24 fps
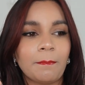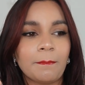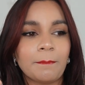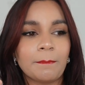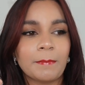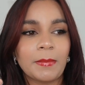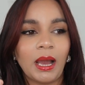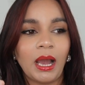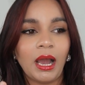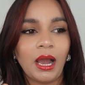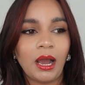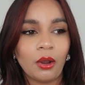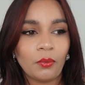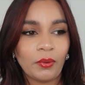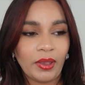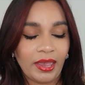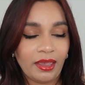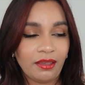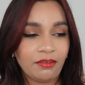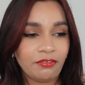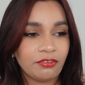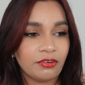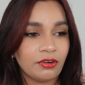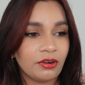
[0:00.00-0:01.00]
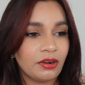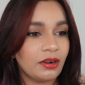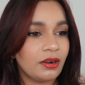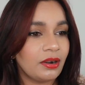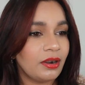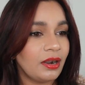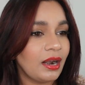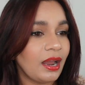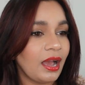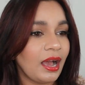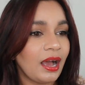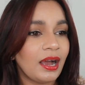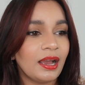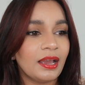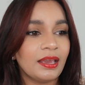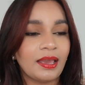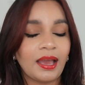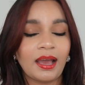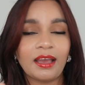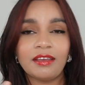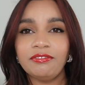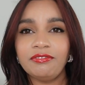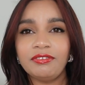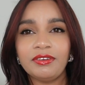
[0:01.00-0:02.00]
However,
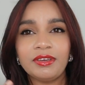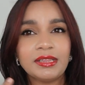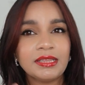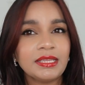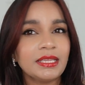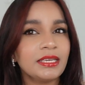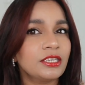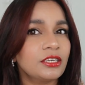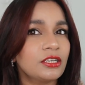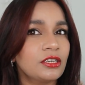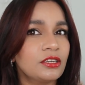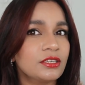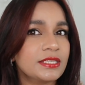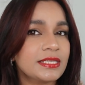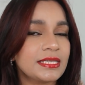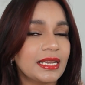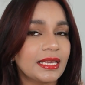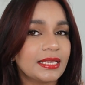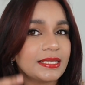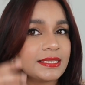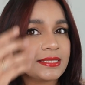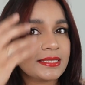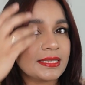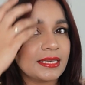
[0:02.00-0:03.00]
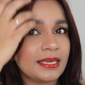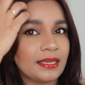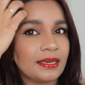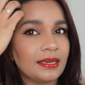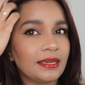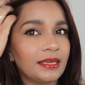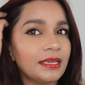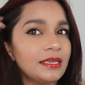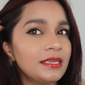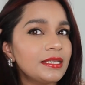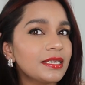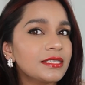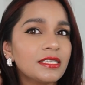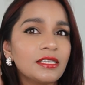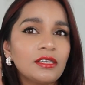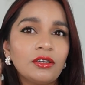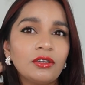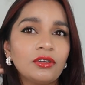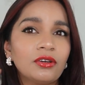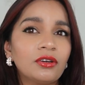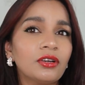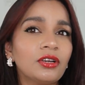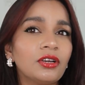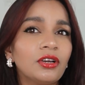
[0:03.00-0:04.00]
I feel that it looks like skin. It doesn't
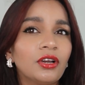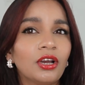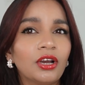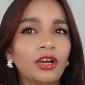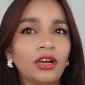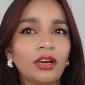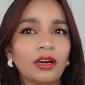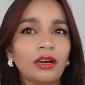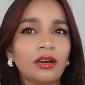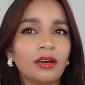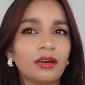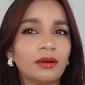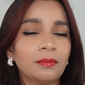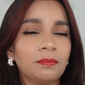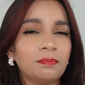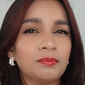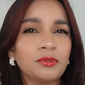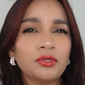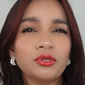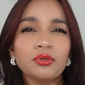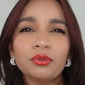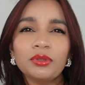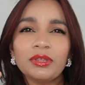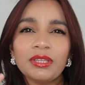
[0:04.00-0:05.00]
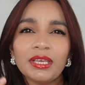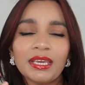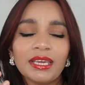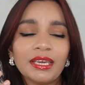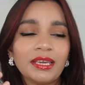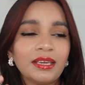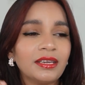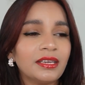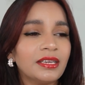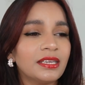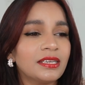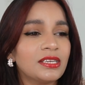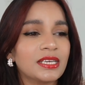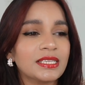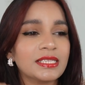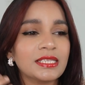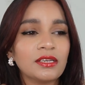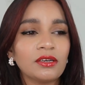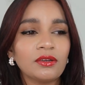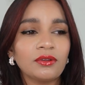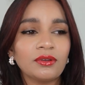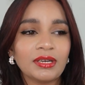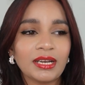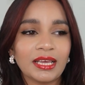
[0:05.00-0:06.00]
look too thick. It
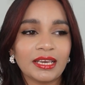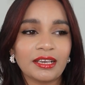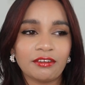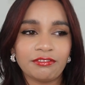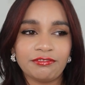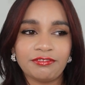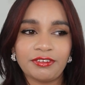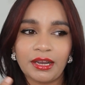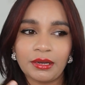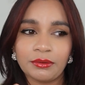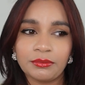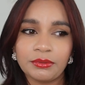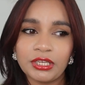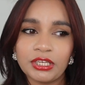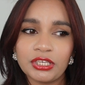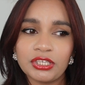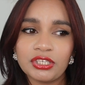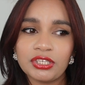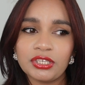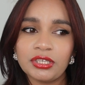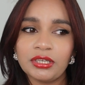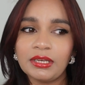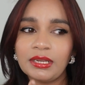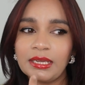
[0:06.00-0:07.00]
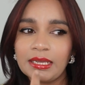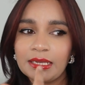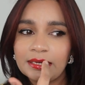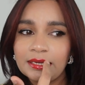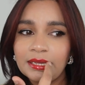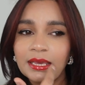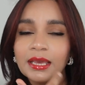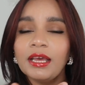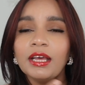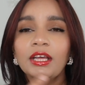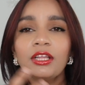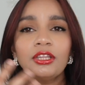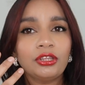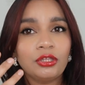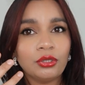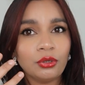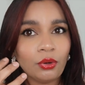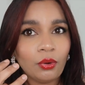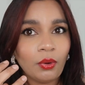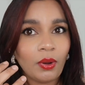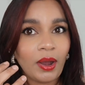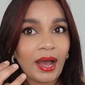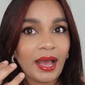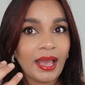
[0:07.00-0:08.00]
doesn't look like a foundation.
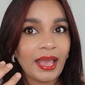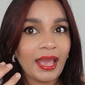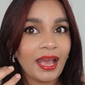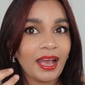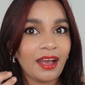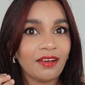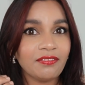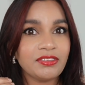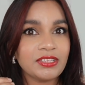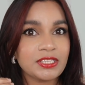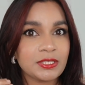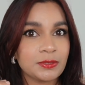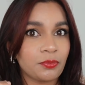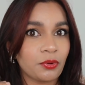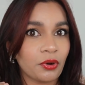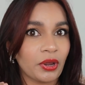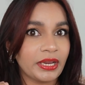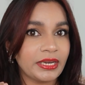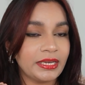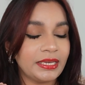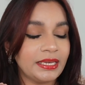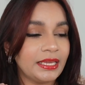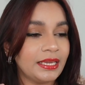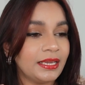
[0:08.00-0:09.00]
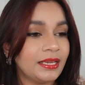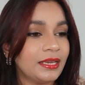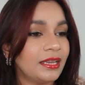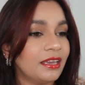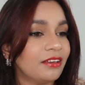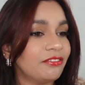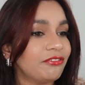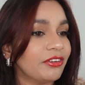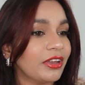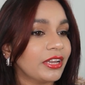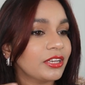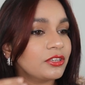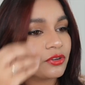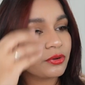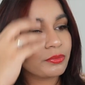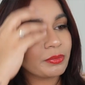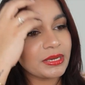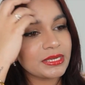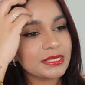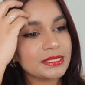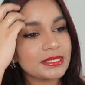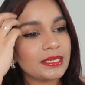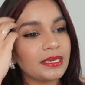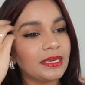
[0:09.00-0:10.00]
Though I have this brightening effect on
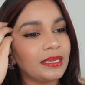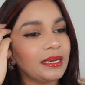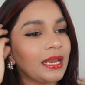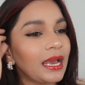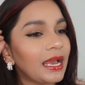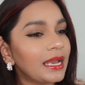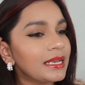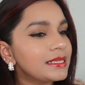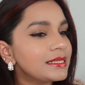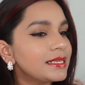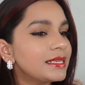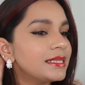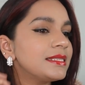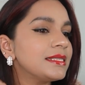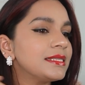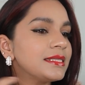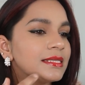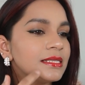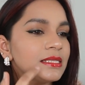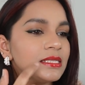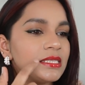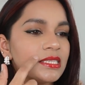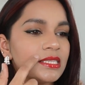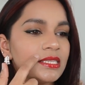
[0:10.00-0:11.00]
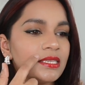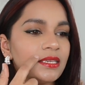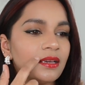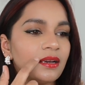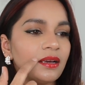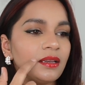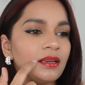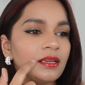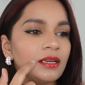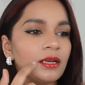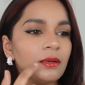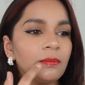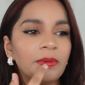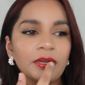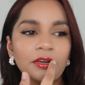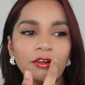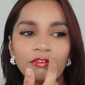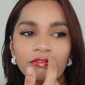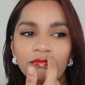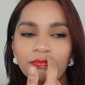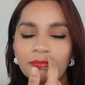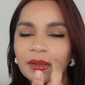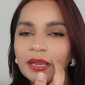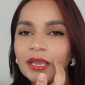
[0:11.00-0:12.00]
my skin, I can still see a little bit
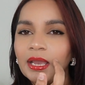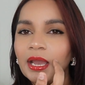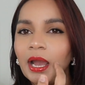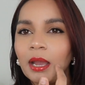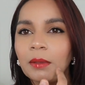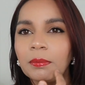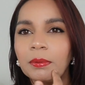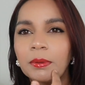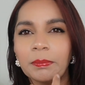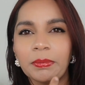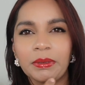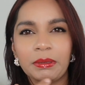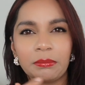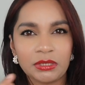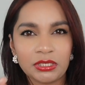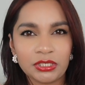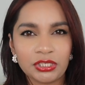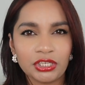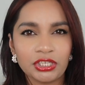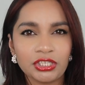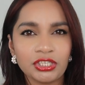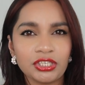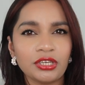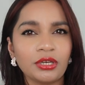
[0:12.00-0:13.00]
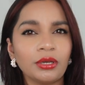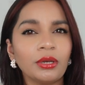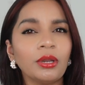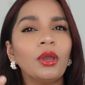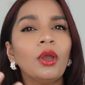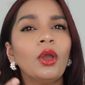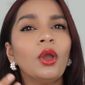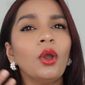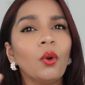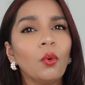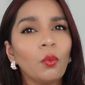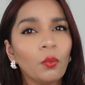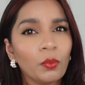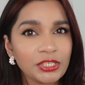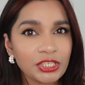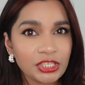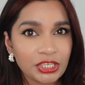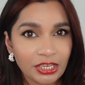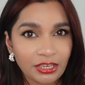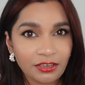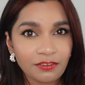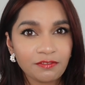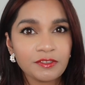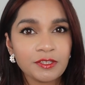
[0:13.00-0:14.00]
of my hyperpigmentation, which
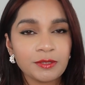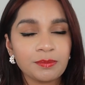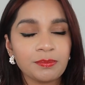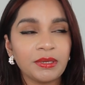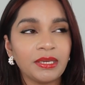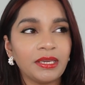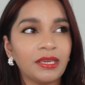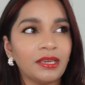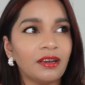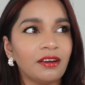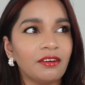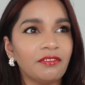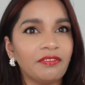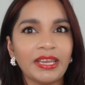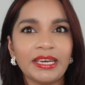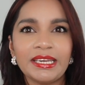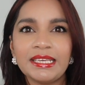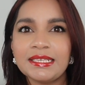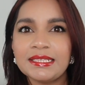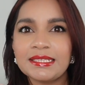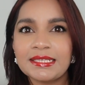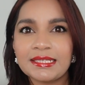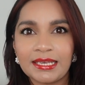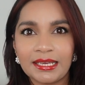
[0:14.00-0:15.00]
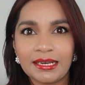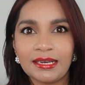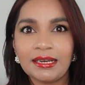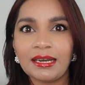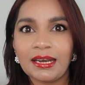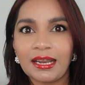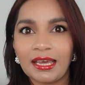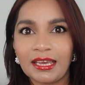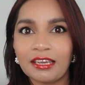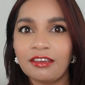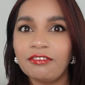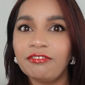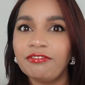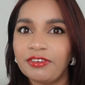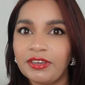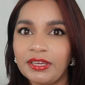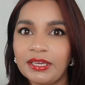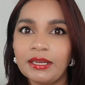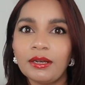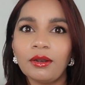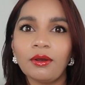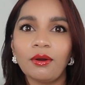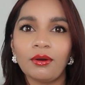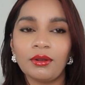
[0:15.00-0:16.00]
gives me a very skin-like
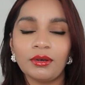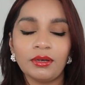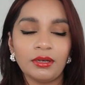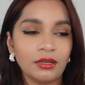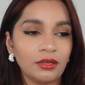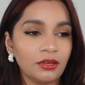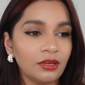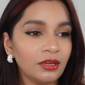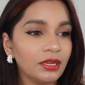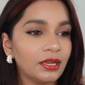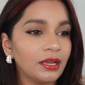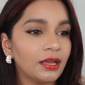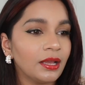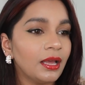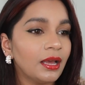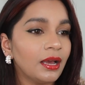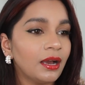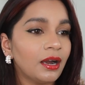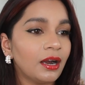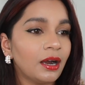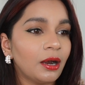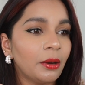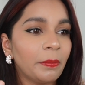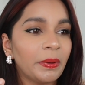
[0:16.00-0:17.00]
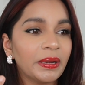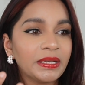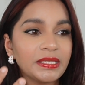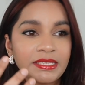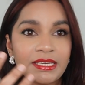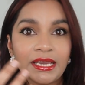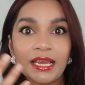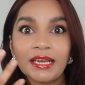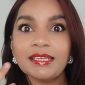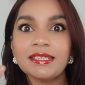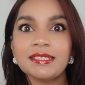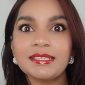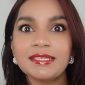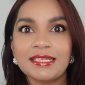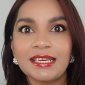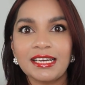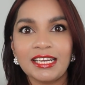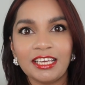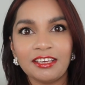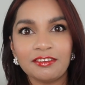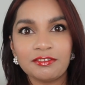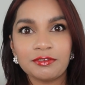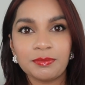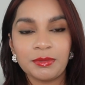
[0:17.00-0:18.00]
feel or look, but yet it
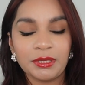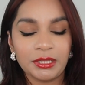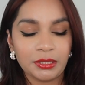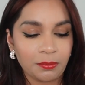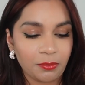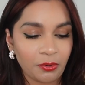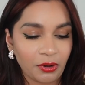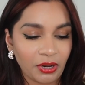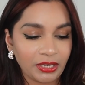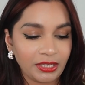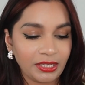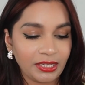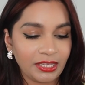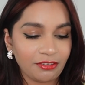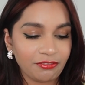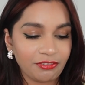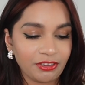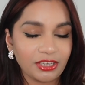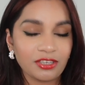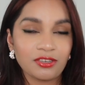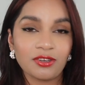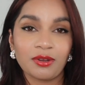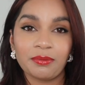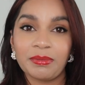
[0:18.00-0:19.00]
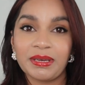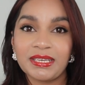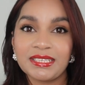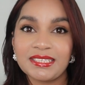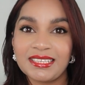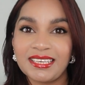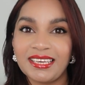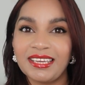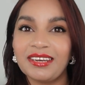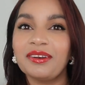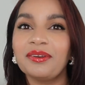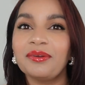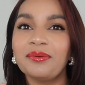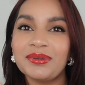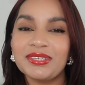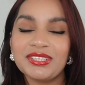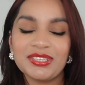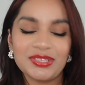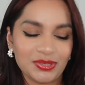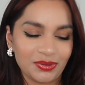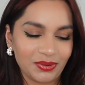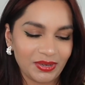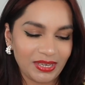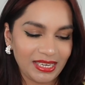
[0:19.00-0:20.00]
still gives me the brightening effect on my skin, which
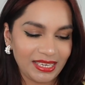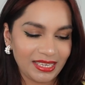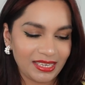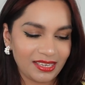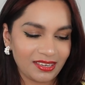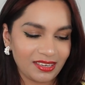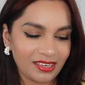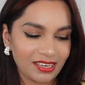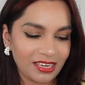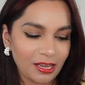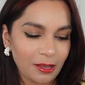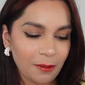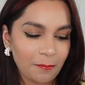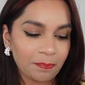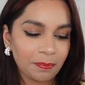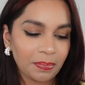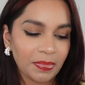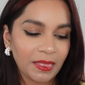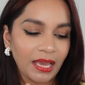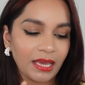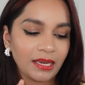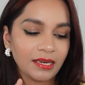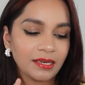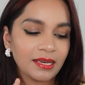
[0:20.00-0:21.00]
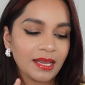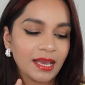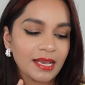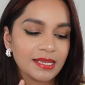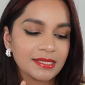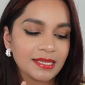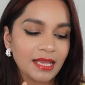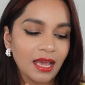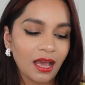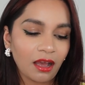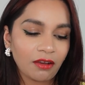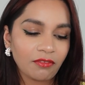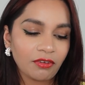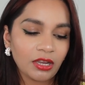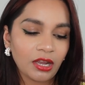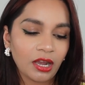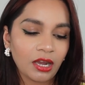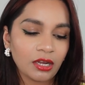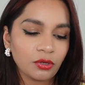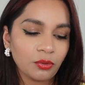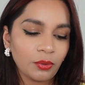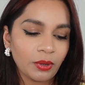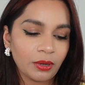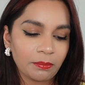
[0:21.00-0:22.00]
is really good. And it has
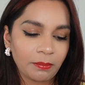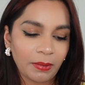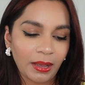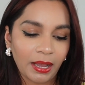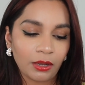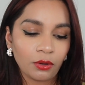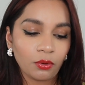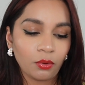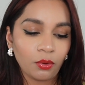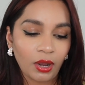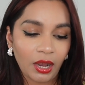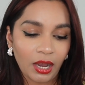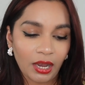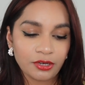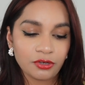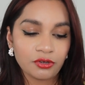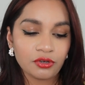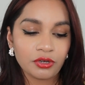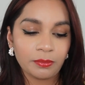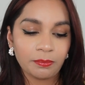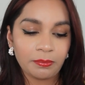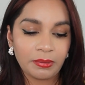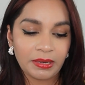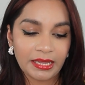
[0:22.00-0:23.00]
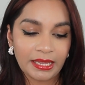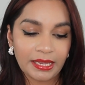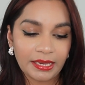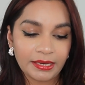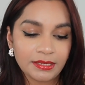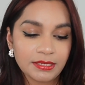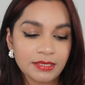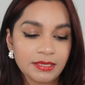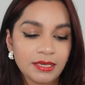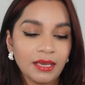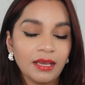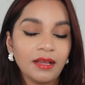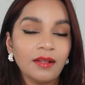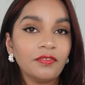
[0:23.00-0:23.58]
avocado and mango hydra blend.